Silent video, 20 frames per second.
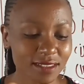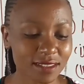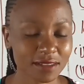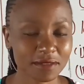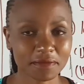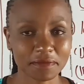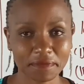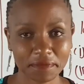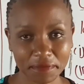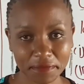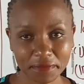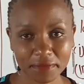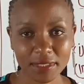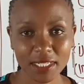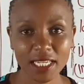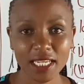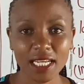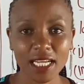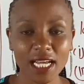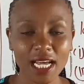
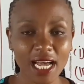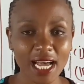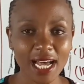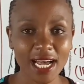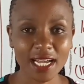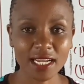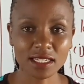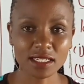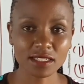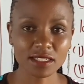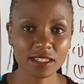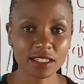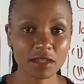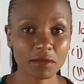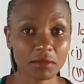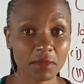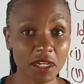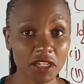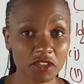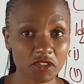And
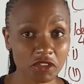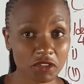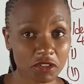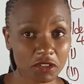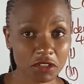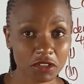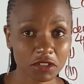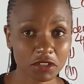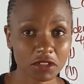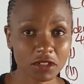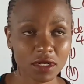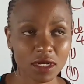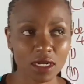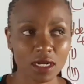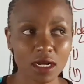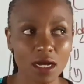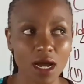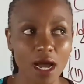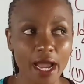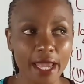number two,
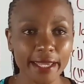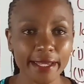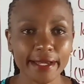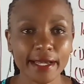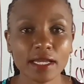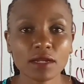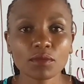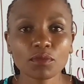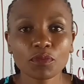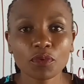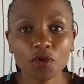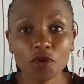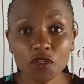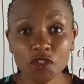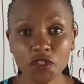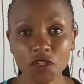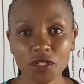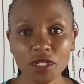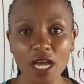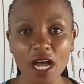I can put
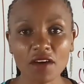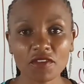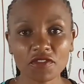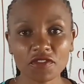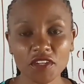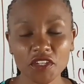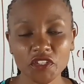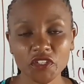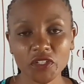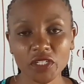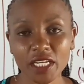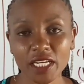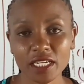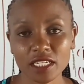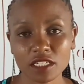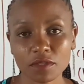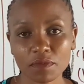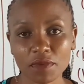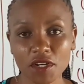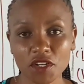on a facial
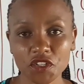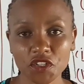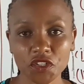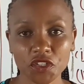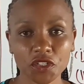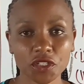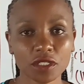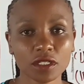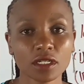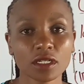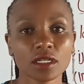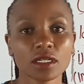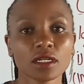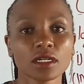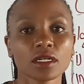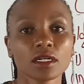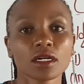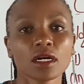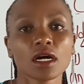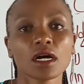expression
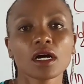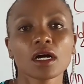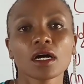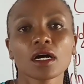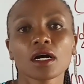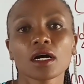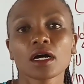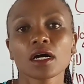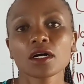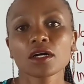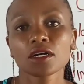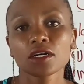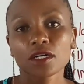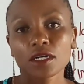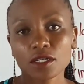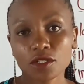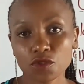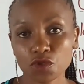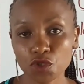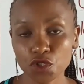
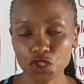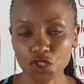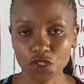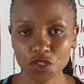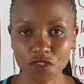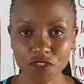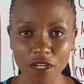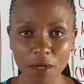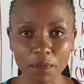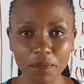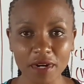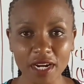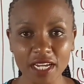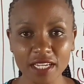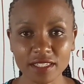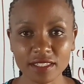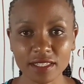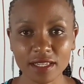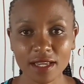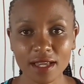to show
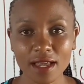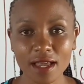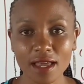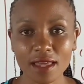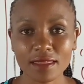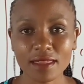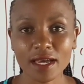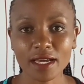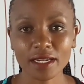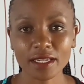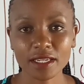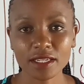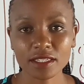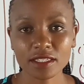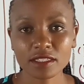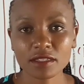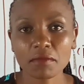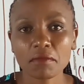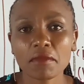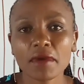surprise. That is,
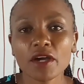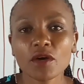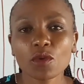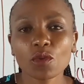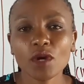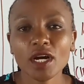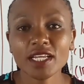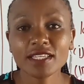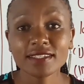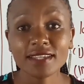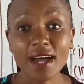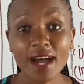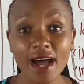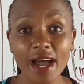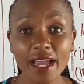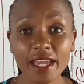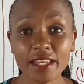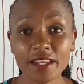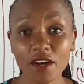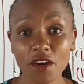my wise
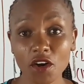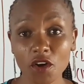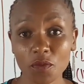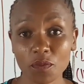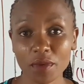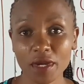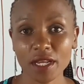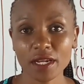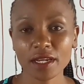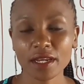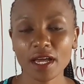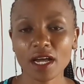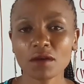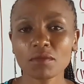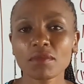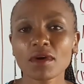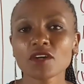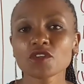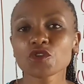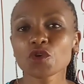eye open
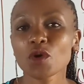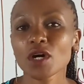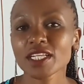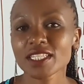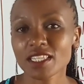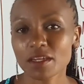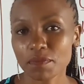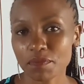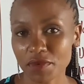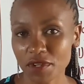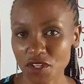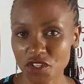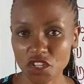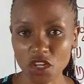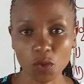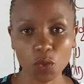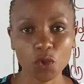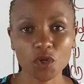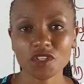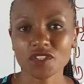about what the preacher
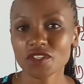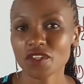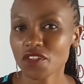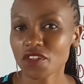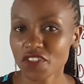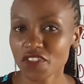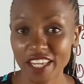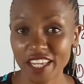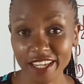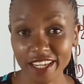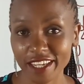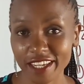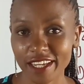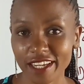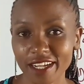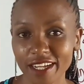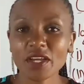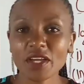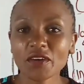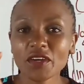was
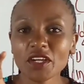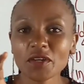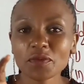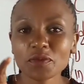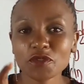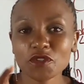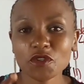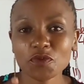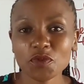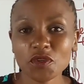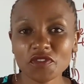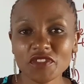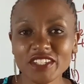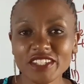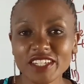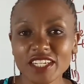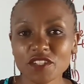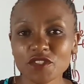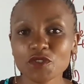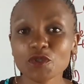thinking. We're going to move
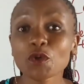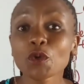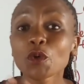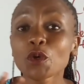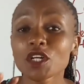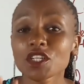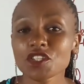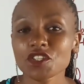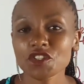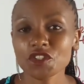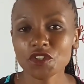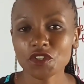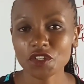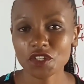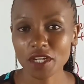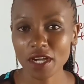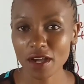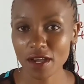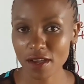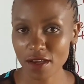straight to
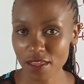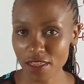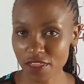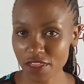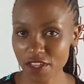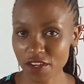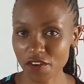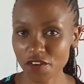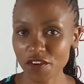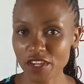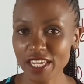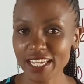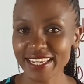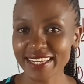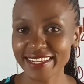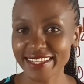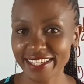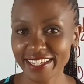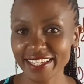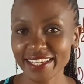question
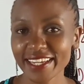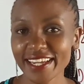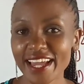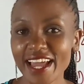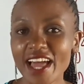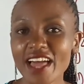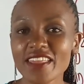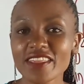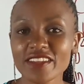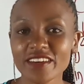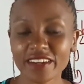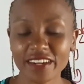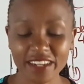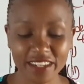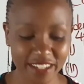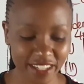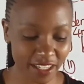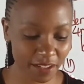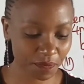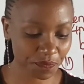3D.
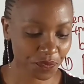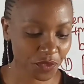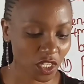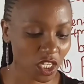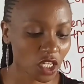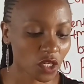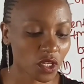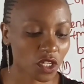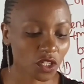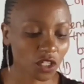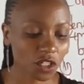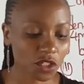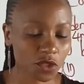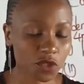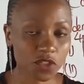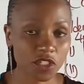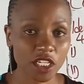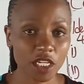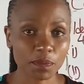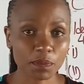You're going to
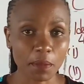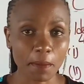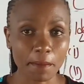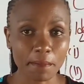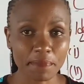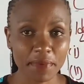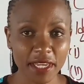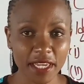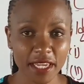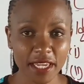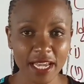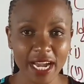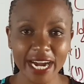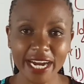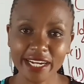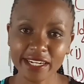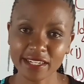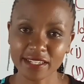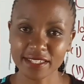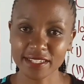skip B
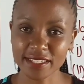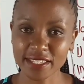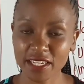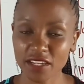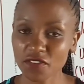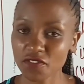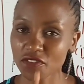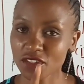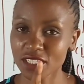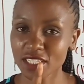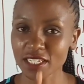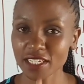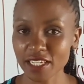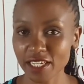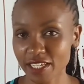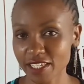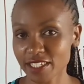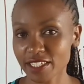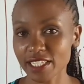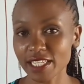and C for the
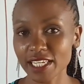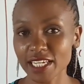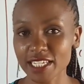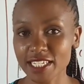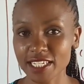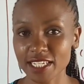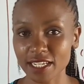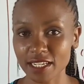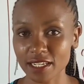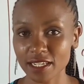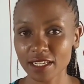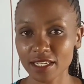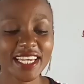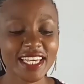next lesson.